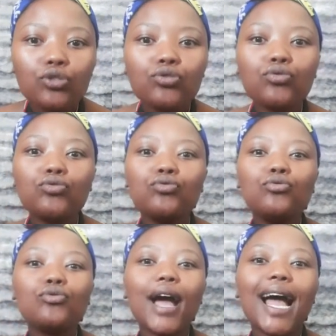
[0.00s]
Do
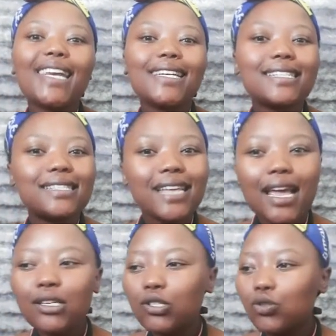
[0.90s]
you
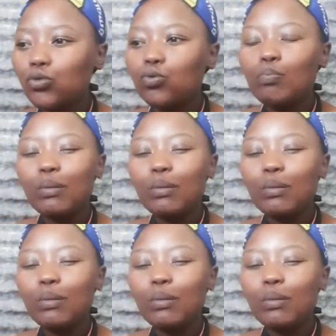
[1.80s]
understand? Do you